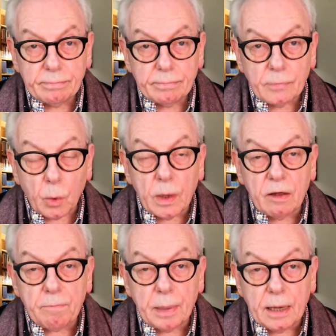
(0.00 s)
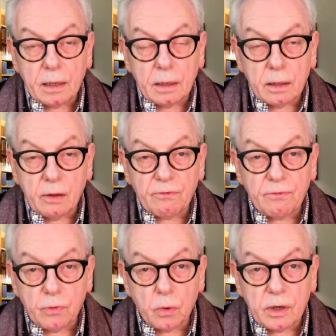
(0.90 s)
We have been the
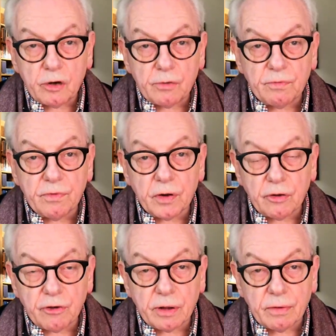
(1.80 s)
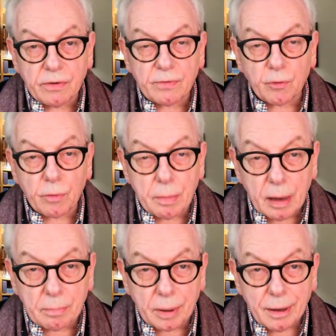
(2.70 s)
foolish virgins. If you
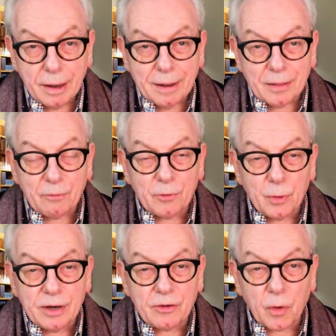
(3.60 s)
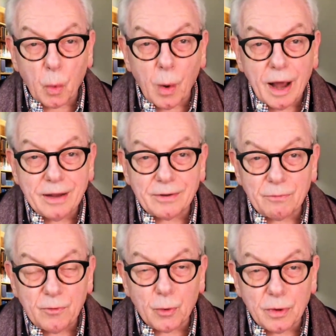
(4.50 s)
remember, the foolish of the wise and
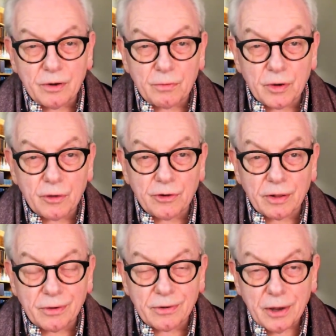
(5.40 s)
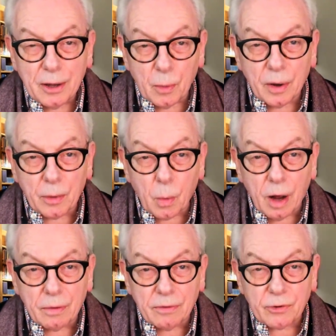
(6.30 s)
foolish virgins were the
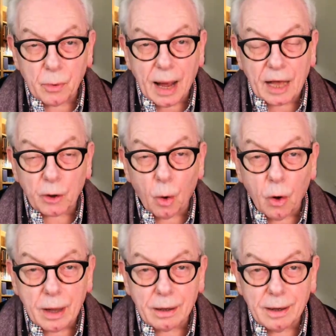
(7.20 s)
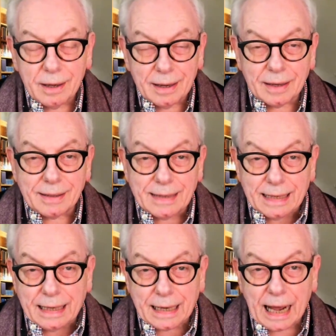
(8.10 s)
ones who had oil and
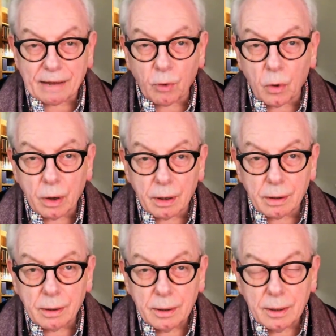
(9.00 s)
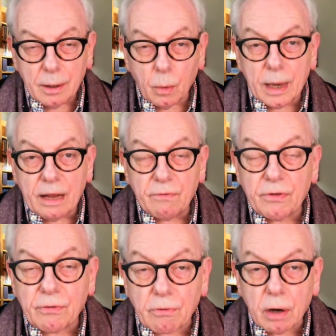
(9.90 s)
didn't have oil. We've
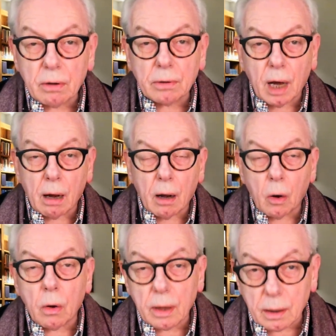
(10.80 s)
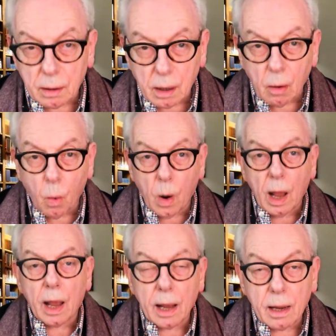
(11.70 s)
thrown our oil
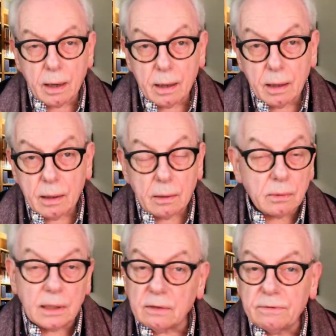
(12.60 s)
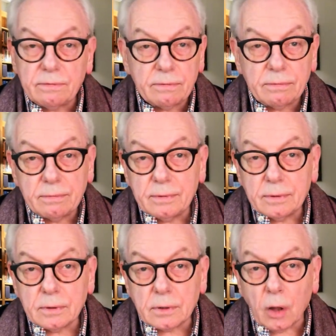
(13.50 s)
away. We've
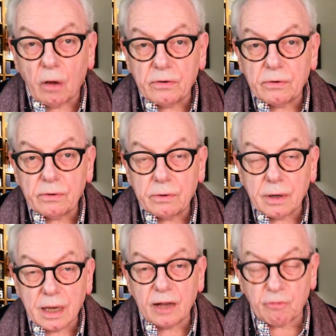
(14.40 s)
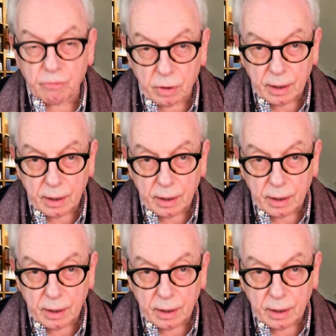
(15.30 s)
lost literally